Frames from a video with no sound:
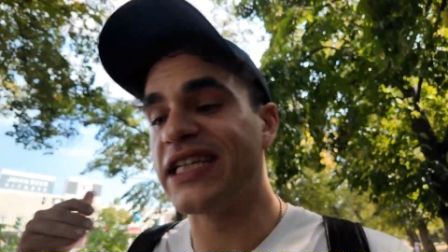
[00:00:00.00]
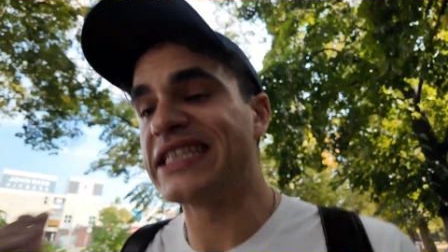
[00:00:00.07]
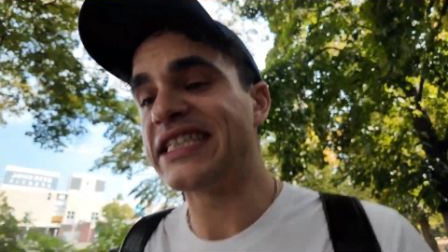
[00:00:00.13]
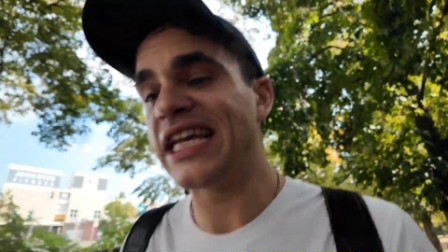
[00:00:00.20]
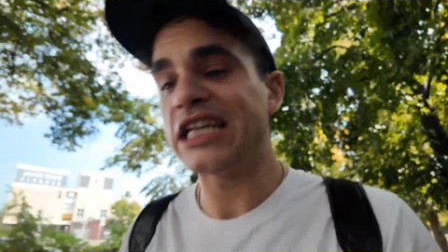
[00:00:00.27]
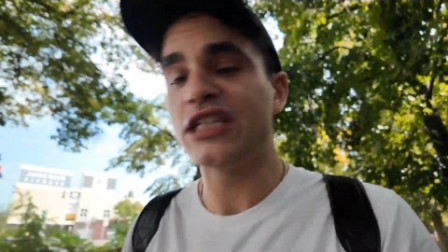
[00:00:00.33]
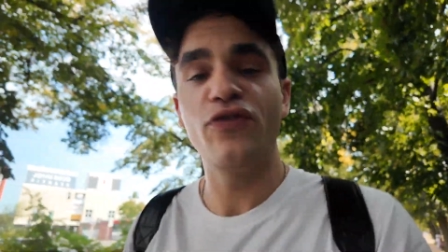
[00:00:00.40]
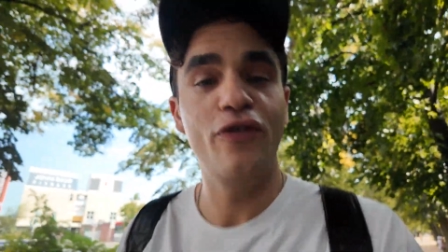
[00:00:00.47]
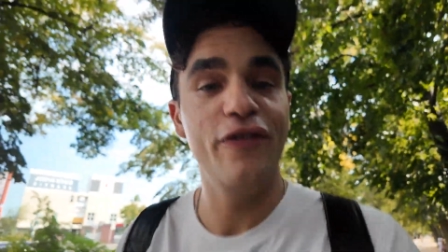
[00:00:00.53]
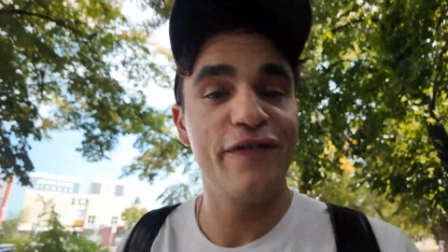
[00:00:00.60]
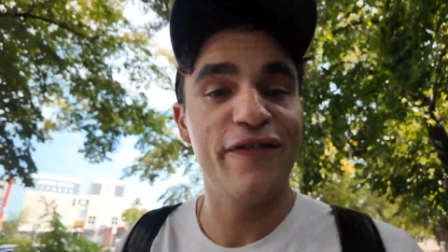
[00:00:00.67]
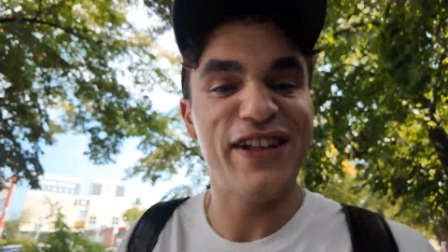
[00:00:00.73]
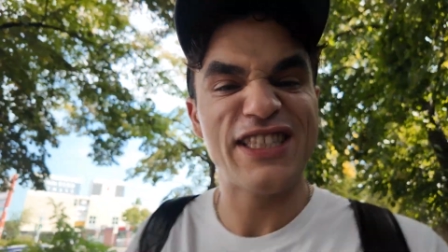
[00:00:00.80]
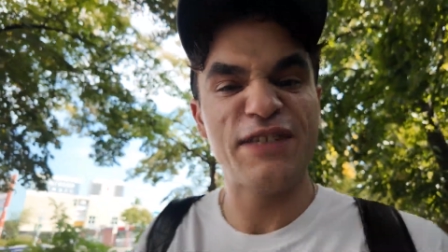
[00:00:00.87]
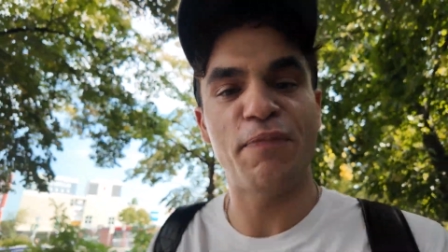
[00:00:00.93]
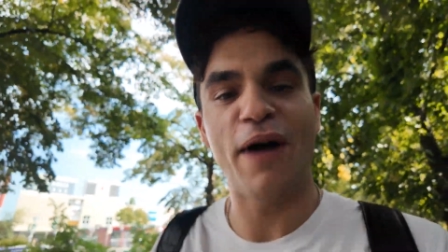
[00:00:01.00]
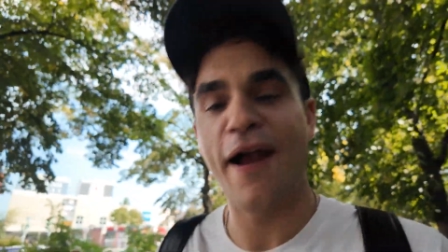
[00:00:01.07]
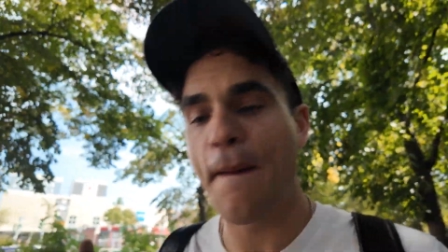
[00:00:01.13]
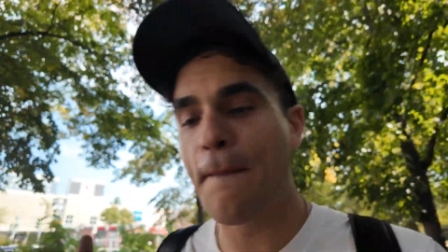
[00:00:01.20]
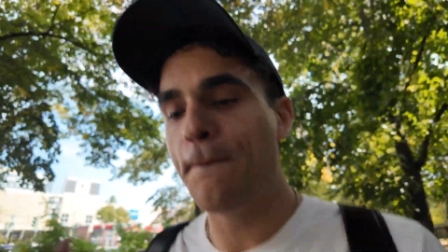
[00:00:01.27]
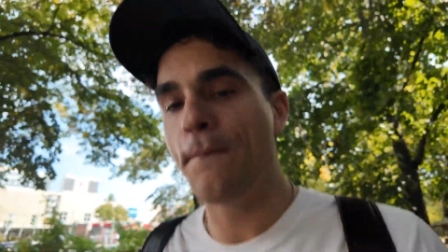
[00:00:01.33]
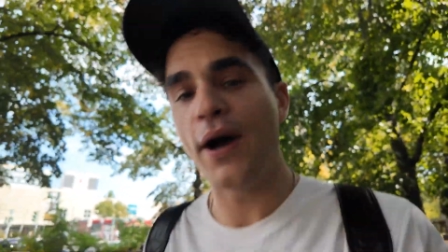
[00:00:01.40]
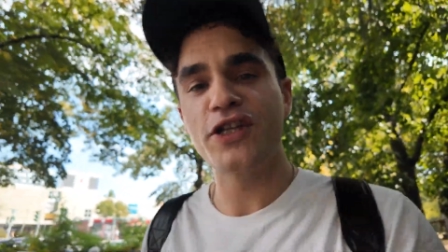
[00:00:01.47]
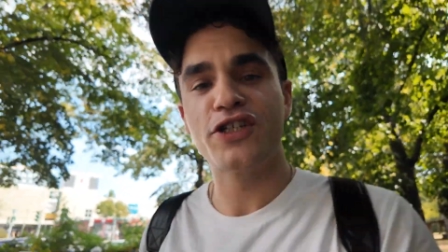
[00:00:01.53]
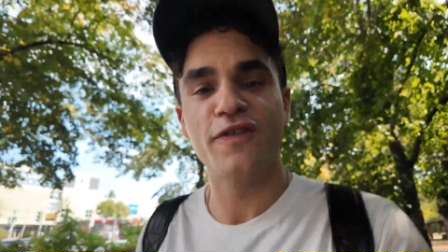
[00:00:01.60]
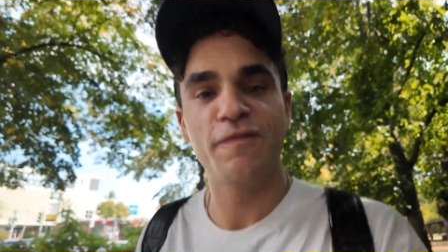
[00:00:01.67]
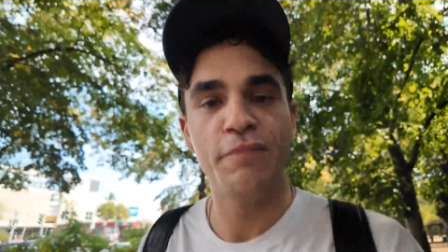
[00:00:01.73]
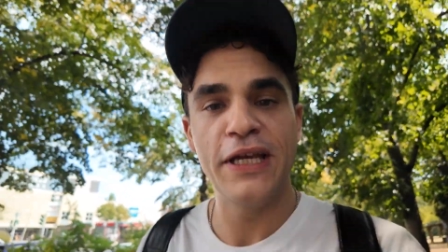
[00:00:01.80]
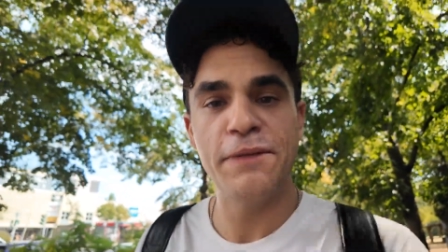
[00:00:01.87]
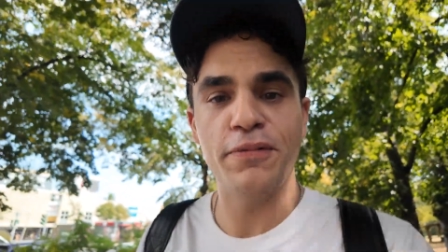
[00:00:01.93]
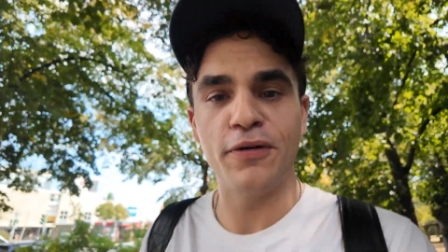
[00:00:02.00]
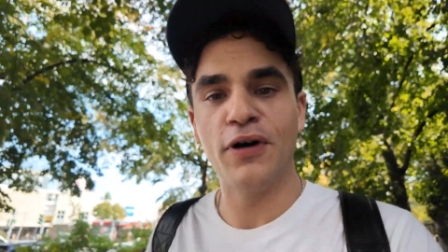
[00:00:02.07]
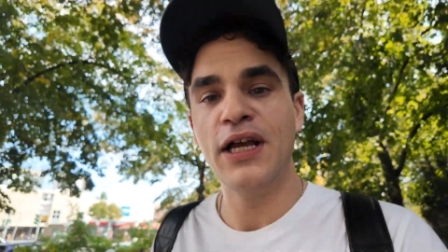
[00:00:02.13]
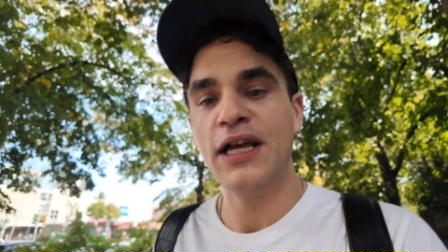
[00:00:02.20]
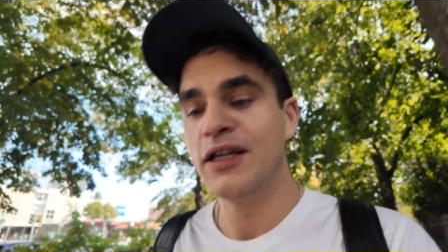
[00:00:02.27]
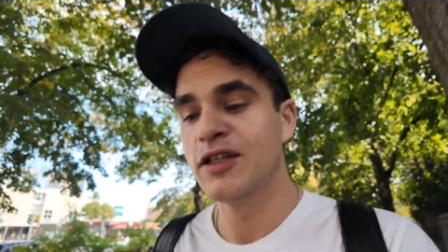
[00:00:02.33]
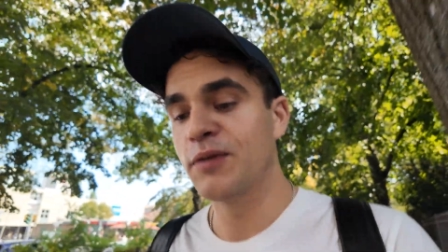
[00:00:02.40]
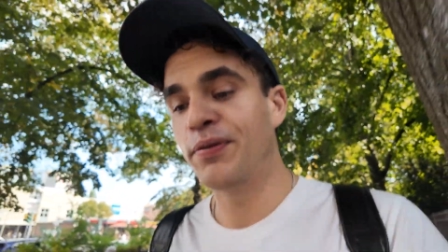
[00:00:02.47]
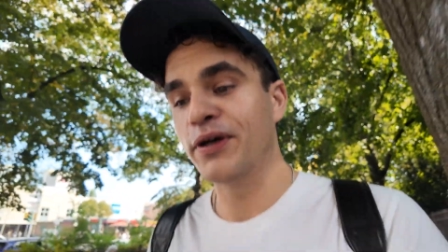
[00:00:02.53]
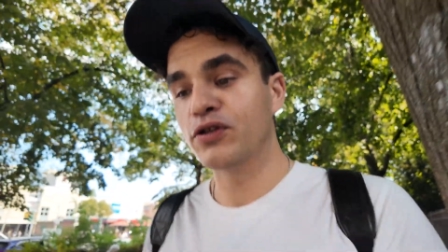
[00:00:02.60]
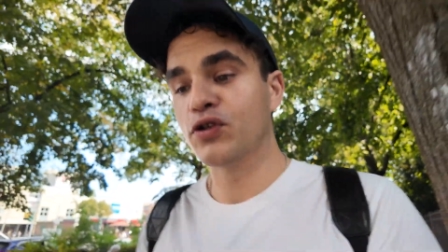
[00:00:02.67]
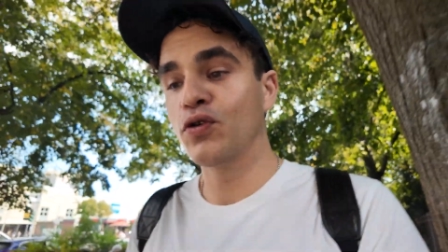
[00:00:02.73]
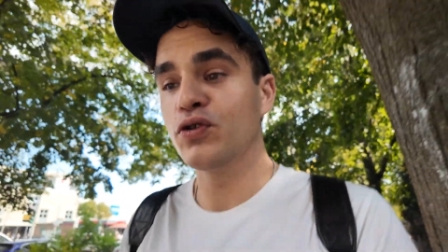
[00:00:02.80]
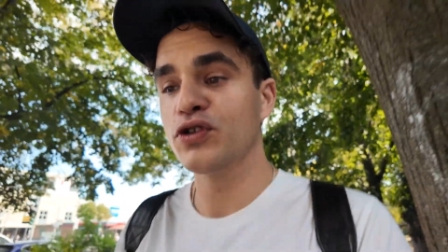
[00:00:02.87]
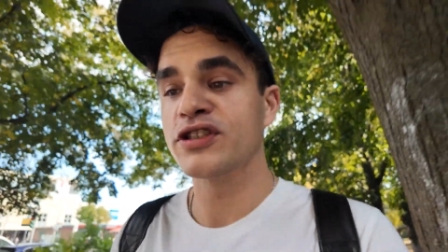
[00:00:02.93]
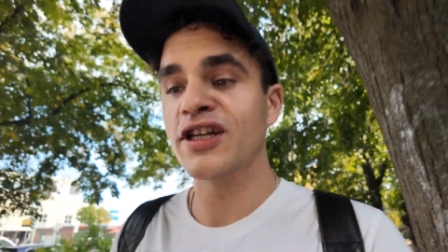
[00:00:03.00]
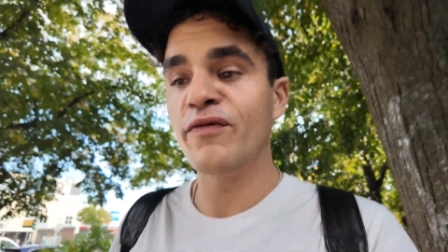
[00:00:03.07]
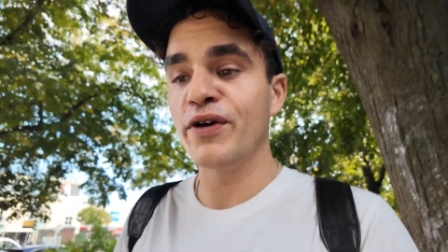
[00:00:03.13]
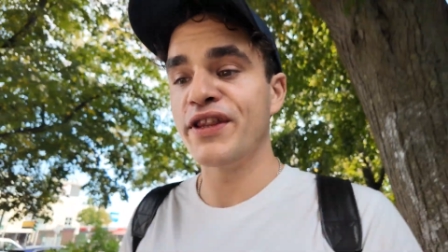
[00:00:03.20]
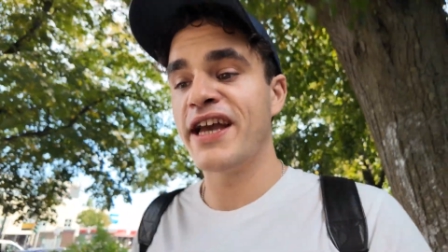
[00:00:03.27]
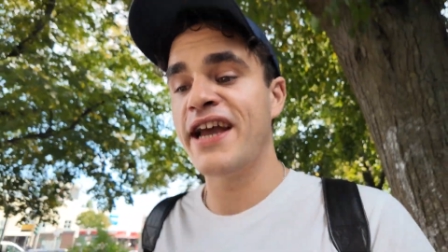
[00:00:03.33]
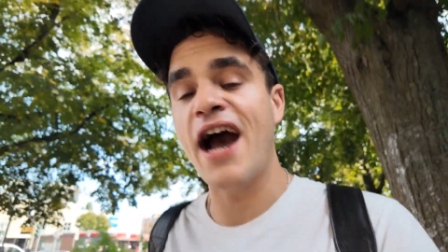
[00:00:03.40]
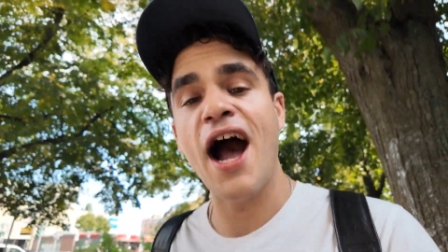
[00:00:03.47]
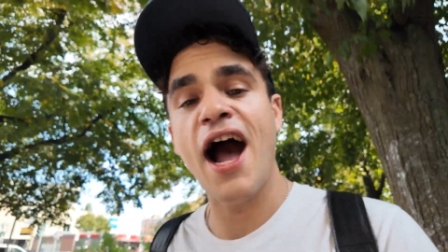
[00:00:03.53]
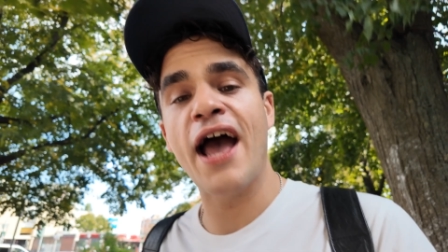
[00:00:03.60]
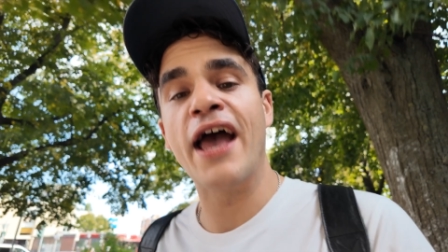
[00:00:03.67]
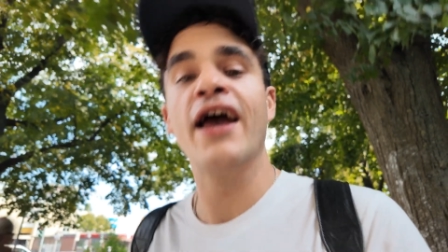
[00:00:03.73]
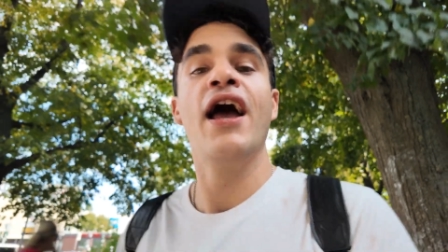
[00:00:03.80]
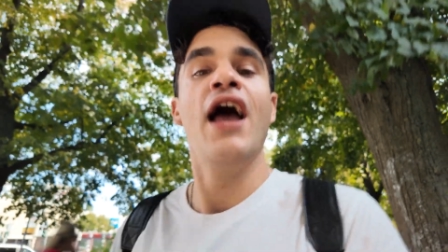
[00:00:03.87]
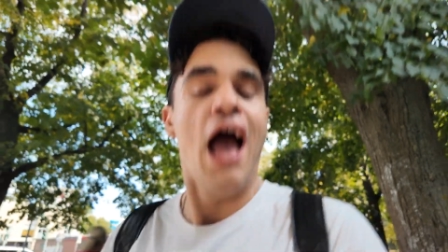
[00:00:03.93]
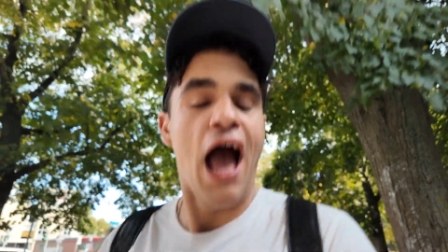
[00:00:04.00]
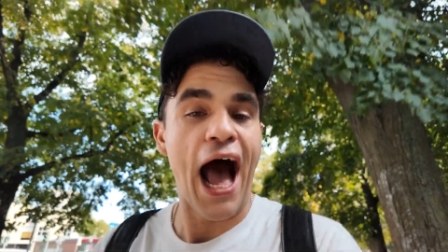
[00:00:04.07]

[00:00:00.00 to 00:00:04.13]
successful, if we can inspire a bunch of people to build cool stuff with AI,